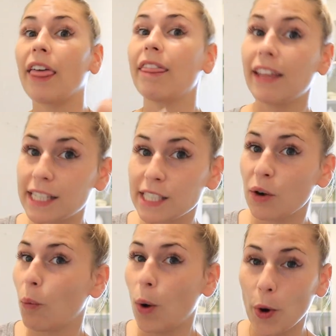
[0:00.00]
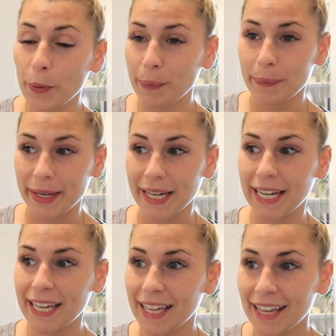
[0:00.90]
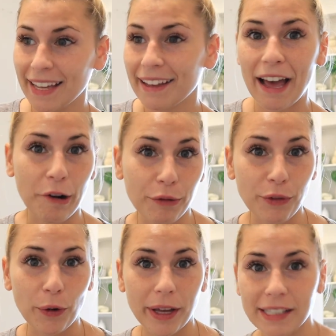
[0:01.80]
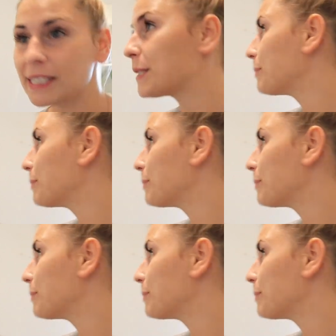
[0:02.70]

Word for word: this won't be out of focus.